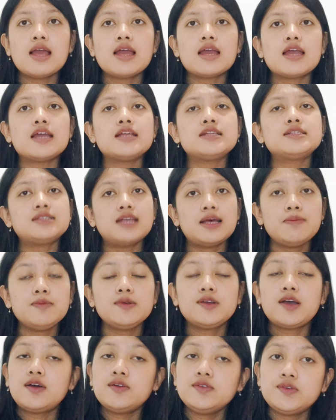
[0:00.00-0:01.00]
In some
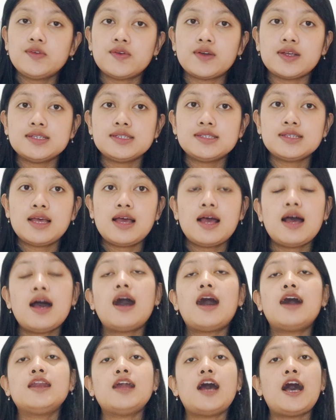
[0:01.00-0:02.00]
countries,
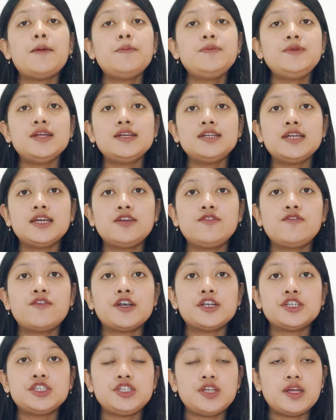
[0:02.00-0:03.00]
an updated
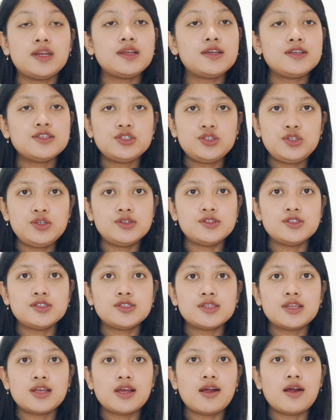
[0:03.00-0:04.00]
version is
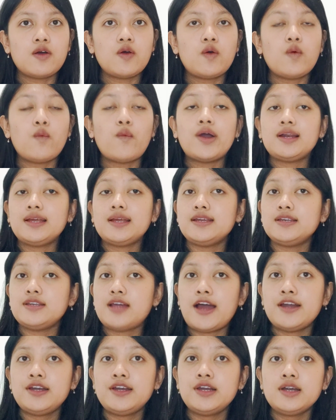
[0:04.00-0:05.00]
used, while in
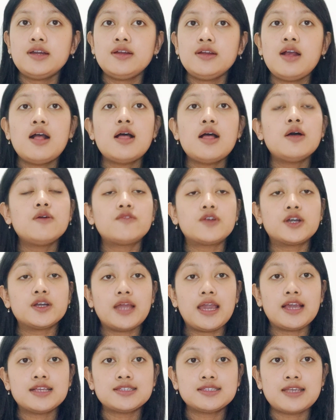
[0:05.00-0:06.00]
others, for
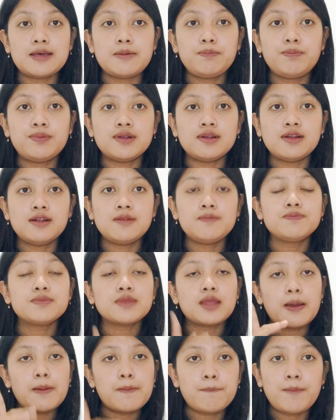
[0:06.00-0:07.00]
example,
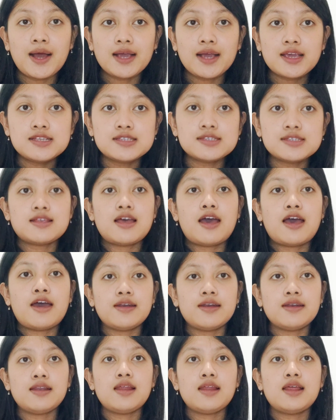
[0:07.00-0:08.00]
Pakistan,
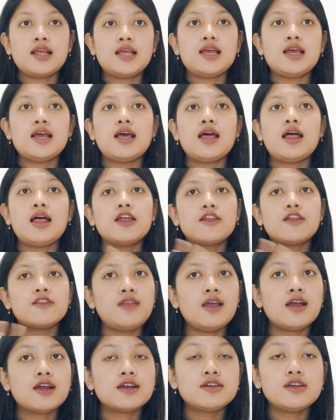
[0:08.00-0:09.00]

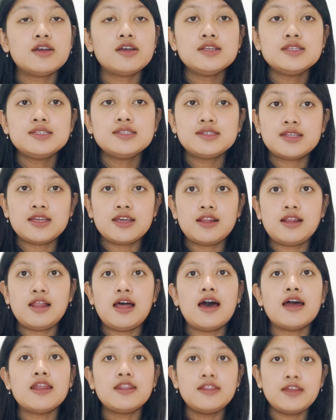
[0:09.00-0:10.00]
doctors still
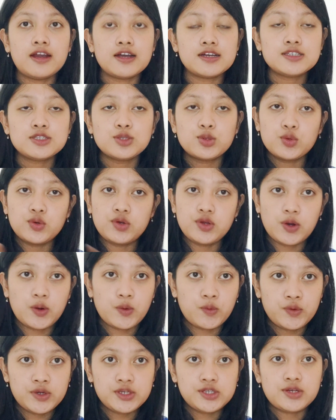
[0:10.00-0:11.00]
adheres to the
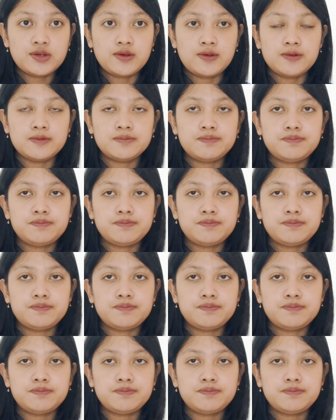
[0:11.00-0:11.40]
original.